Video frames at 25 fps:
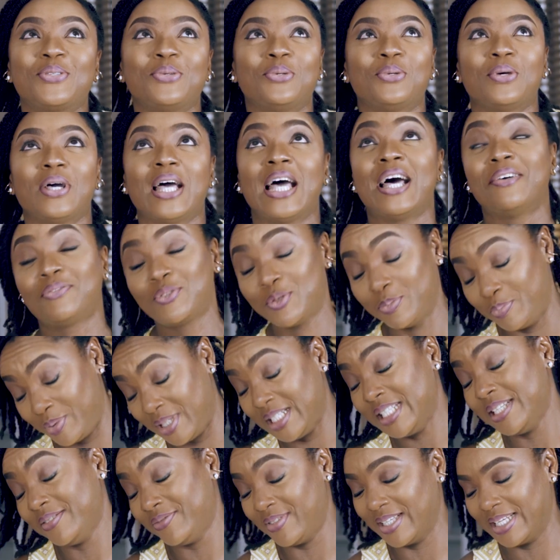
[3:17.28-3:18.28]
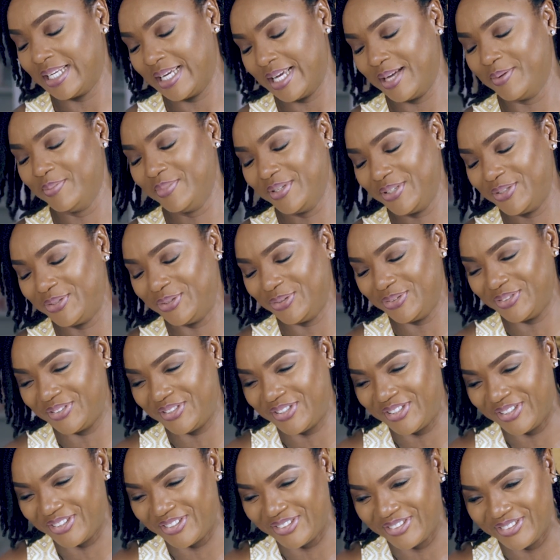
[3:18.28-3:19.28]
I have to believe that I am a good
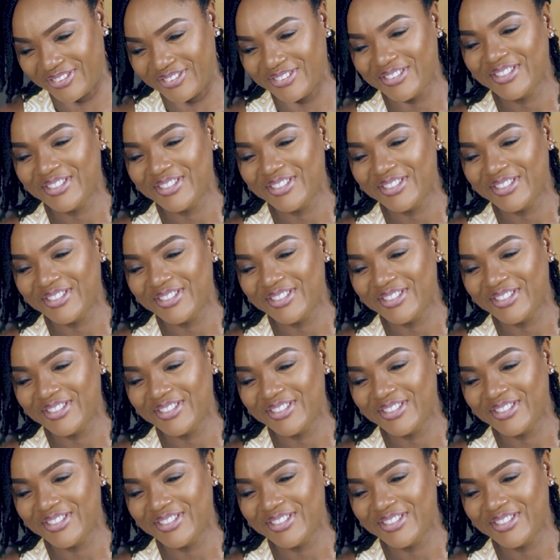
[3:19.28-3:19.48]
girl.